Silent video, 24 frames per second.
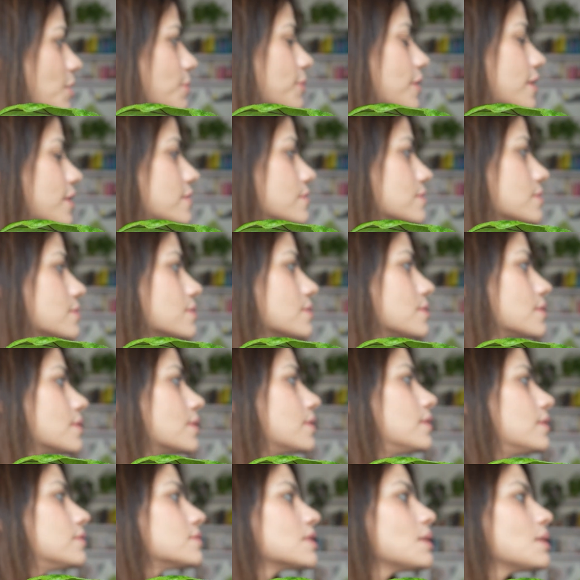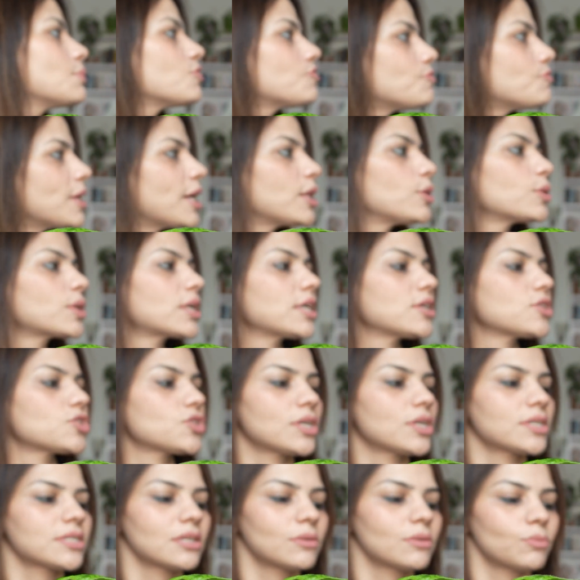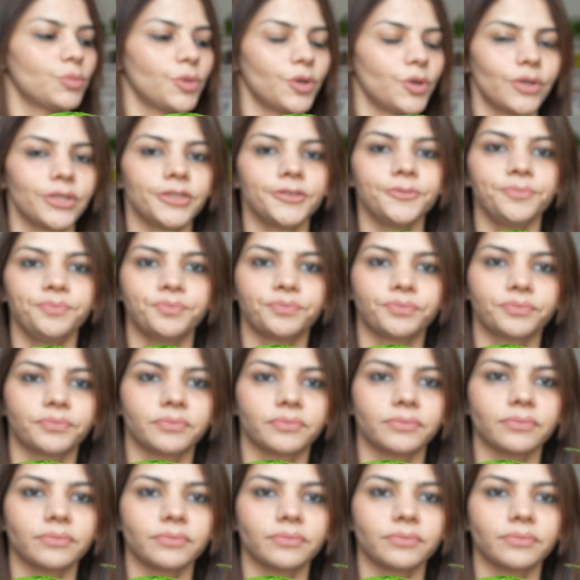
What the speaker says: of my Alocasias in pond,